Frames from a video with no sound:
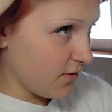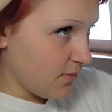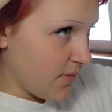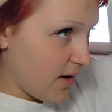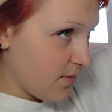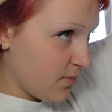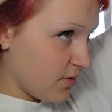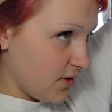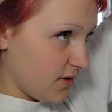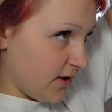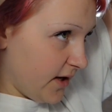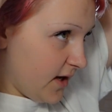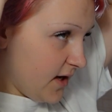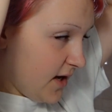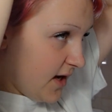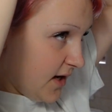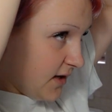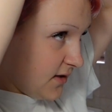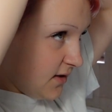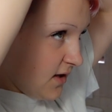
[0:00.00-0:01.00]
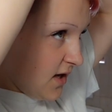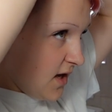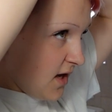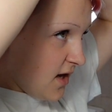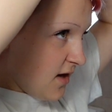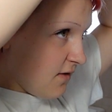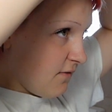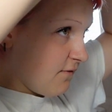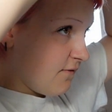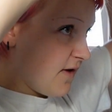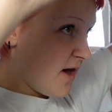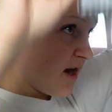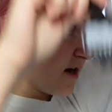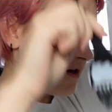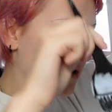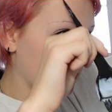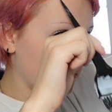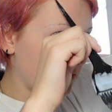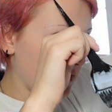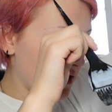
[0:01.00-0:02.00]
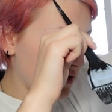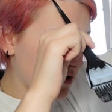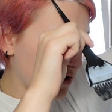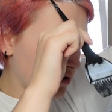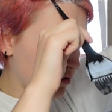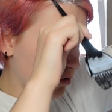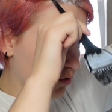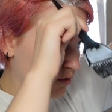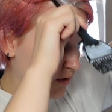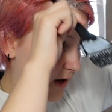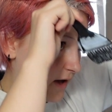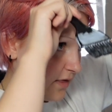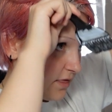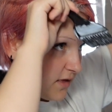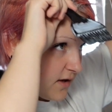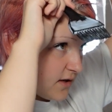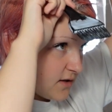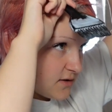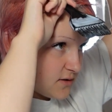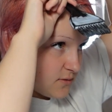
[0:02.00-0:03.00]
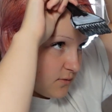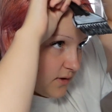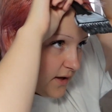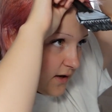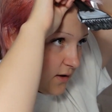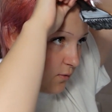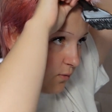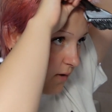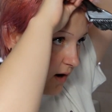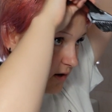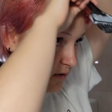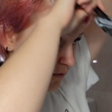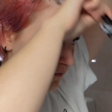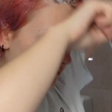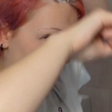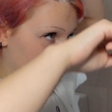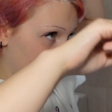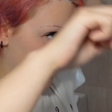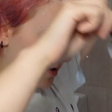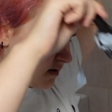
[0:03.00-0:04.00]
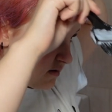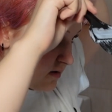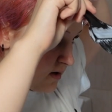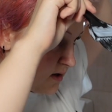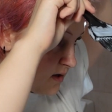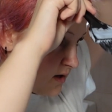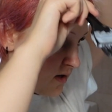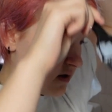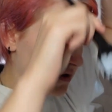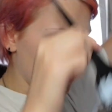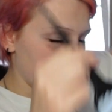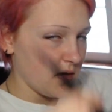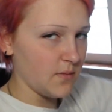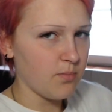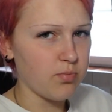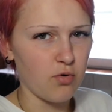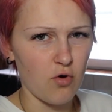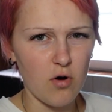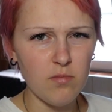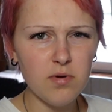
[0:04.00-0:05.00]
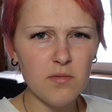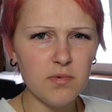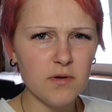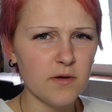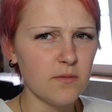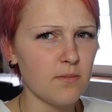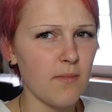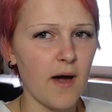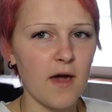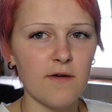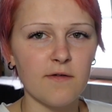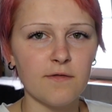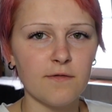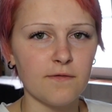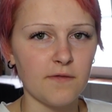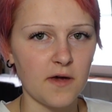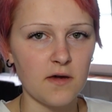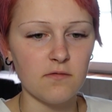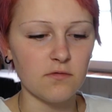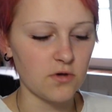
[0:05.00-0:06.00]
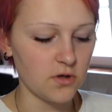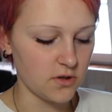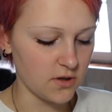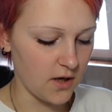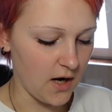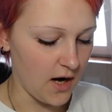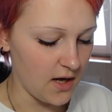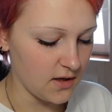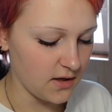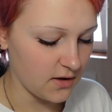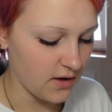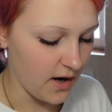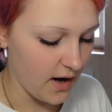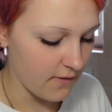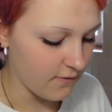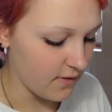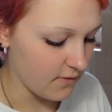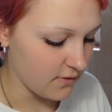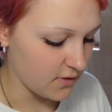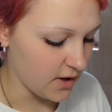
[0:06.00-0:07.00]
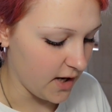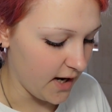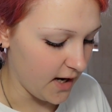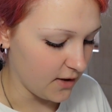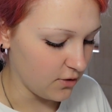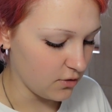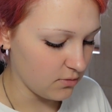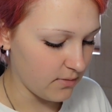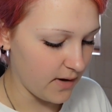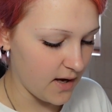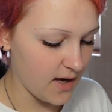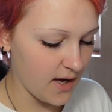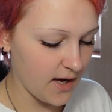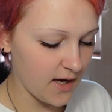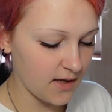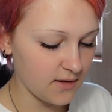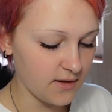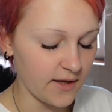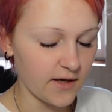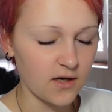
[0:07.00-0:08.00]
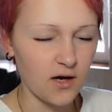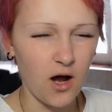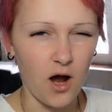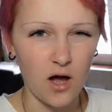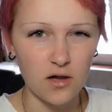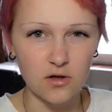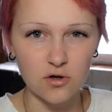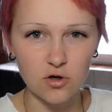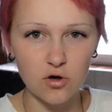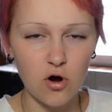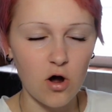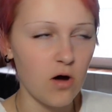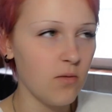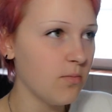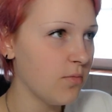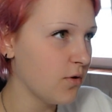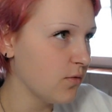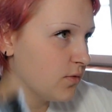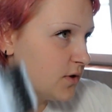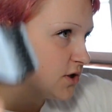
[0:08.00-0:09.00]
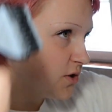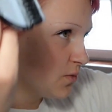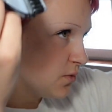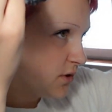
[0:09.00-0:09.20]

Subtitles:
remembered I had very cool, I think it's like one of my, probably my favorite color I've ever had on my head, like color combo, which